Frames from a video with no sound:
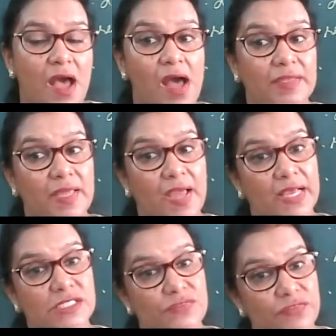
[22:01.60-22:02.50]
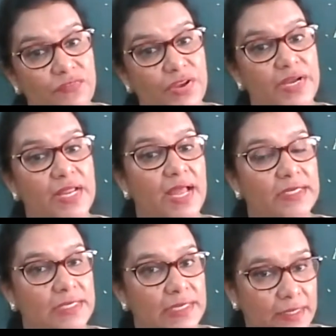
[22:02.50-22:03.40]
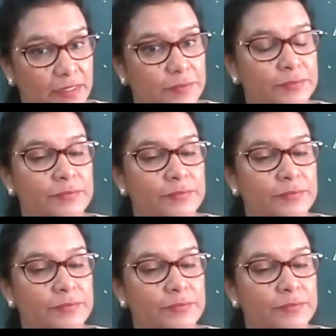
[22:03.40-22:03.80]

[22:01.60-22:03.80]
Are they as vivid and clear?